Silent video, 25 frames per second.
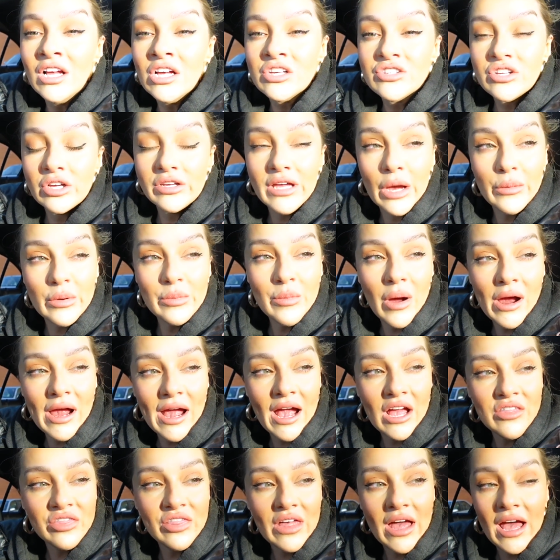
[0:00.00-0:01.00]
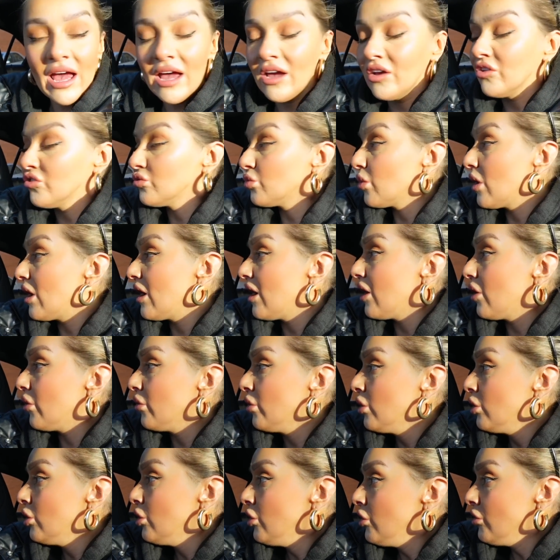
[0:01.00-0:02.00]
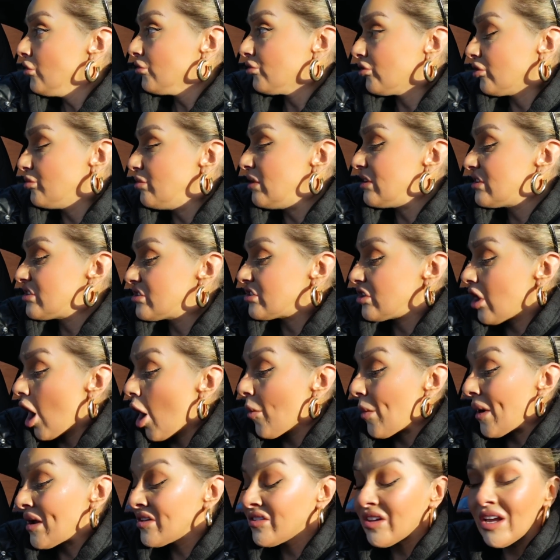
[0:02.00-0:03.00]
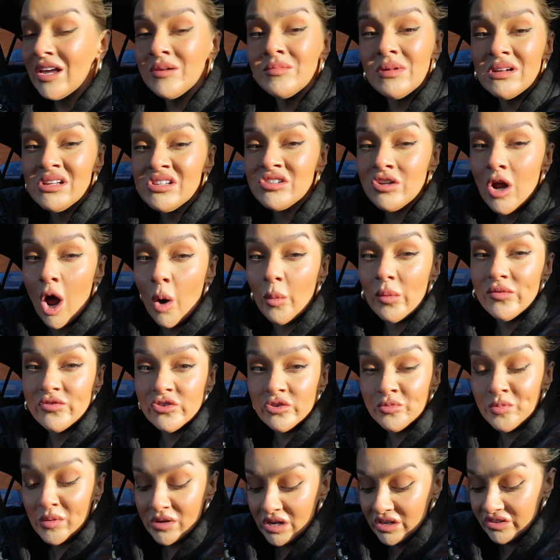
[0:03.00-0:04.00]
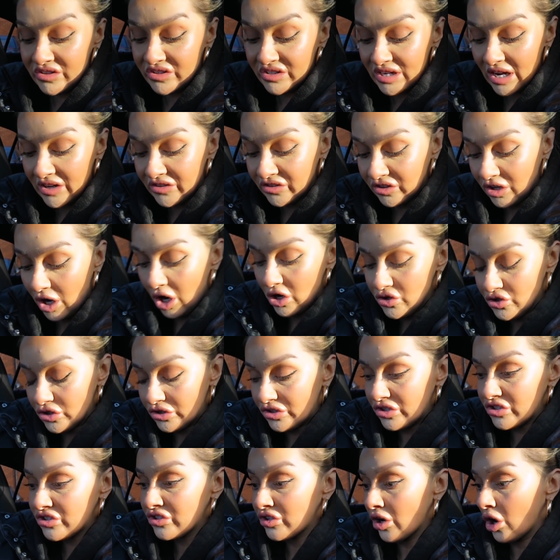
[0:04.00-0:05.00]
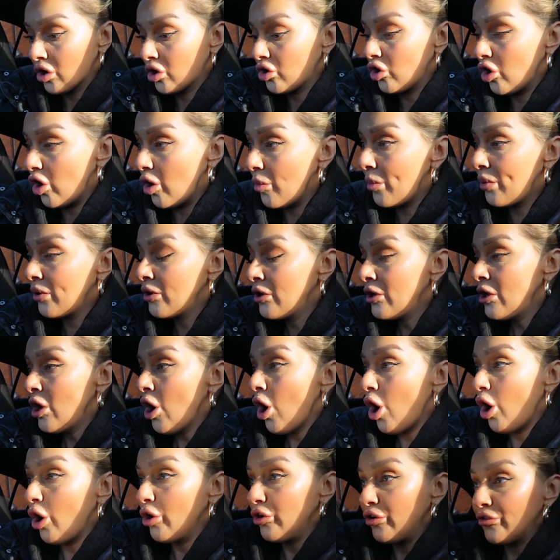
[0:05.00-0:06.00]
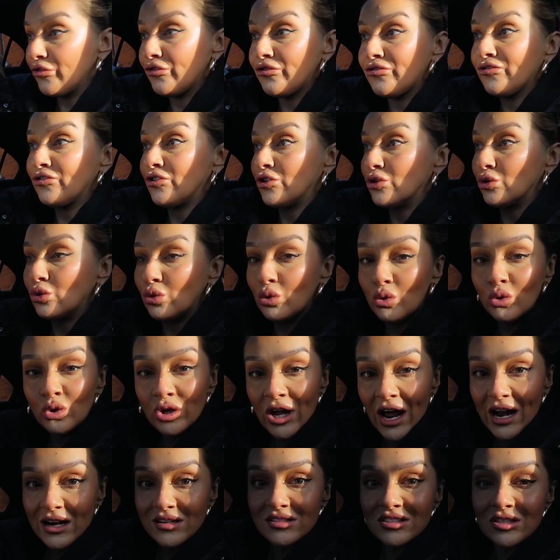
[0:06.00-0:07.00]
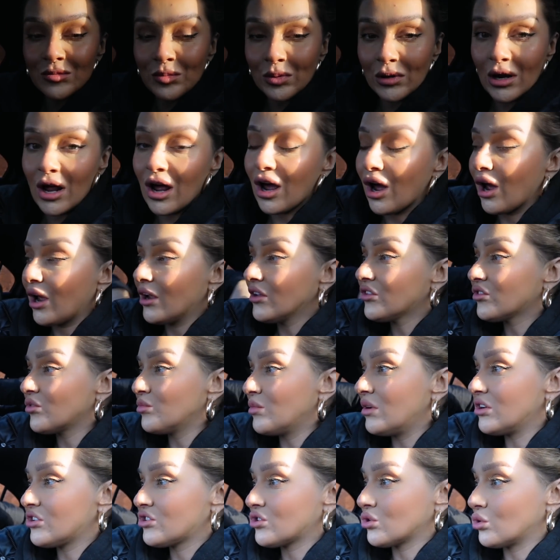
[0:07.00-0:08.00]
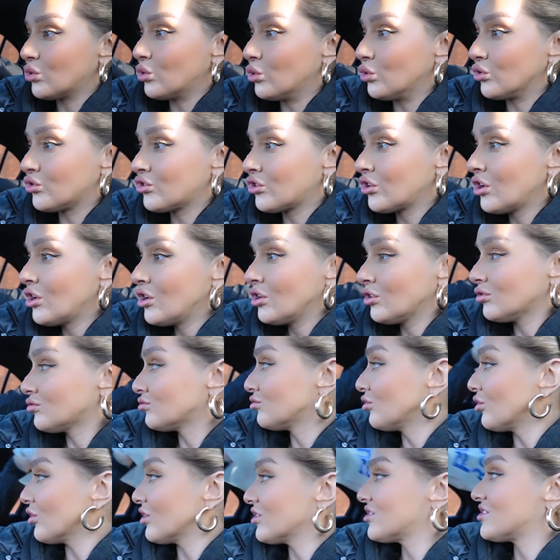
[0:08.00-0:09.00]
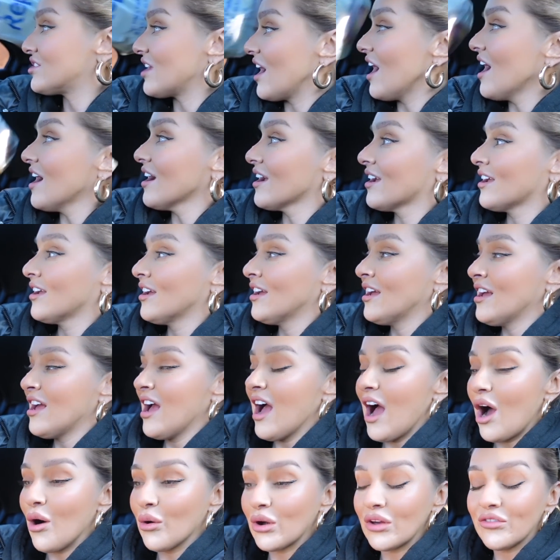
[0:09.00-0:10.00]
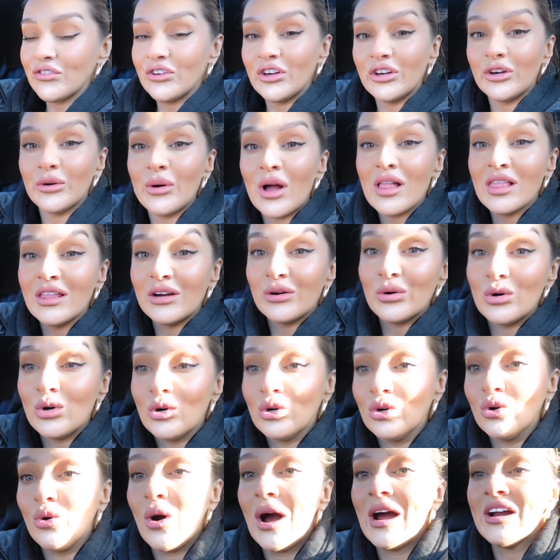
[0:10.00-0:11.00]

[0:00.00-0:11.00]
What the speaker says: So yeah, we might head there as well for a mid-stop. I say mid-stop, we've just been into Tesco just to stock up on fuel and supplies for Mitchell's rucksack. I'll give you a little haul.